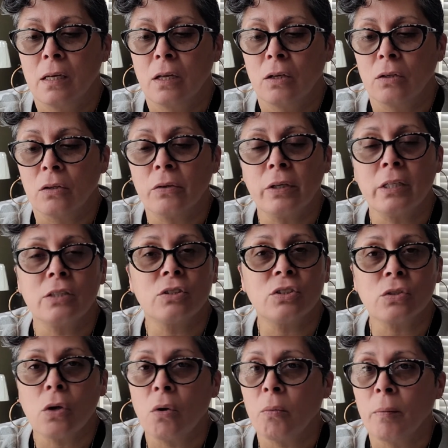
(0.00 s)
learning
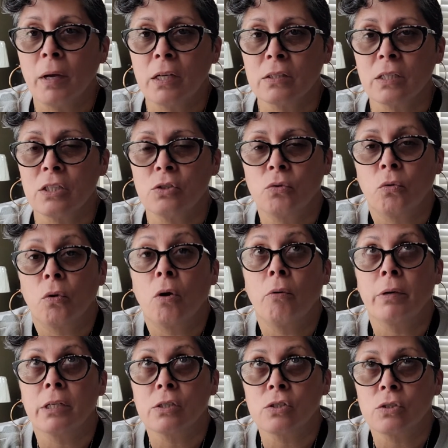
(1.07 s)
so much. He's
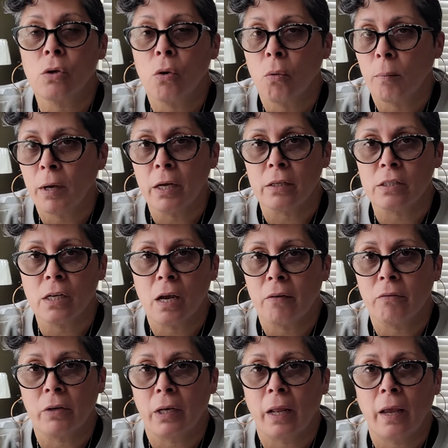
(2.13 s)
growing so much
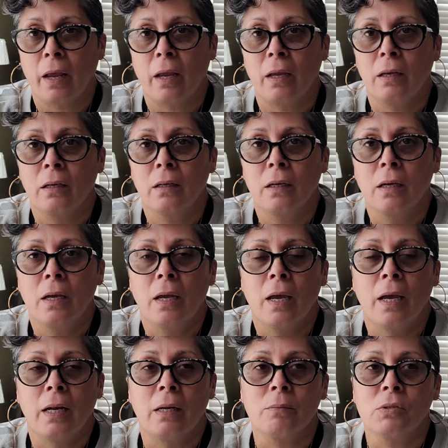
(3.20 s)
every day,
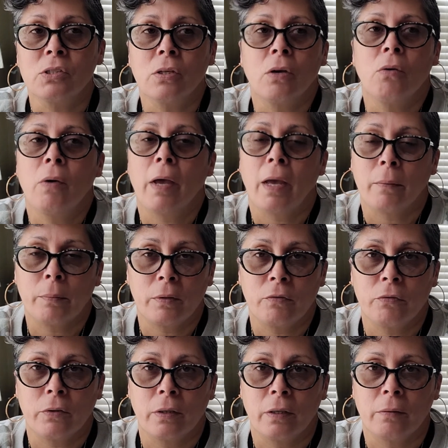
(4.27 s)
and I'm so happy
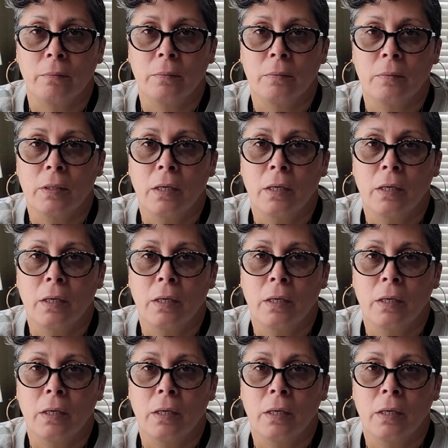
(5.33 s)
for him.